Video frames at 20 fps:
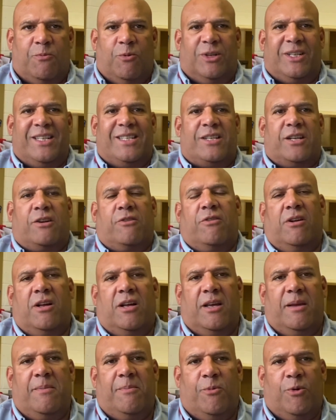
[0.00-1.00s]
what is a
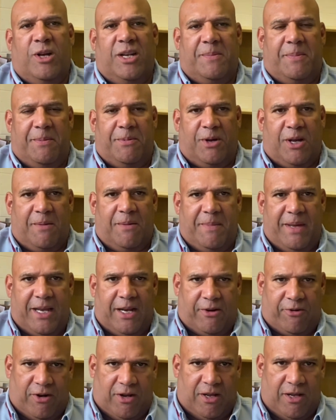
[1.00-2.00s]
crime, why do people commit
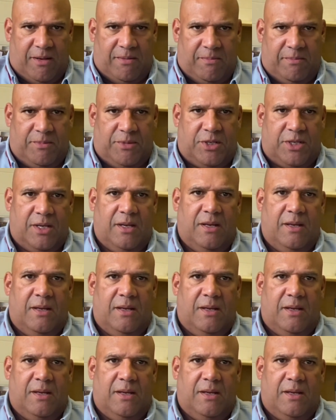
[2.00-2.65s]
crimes,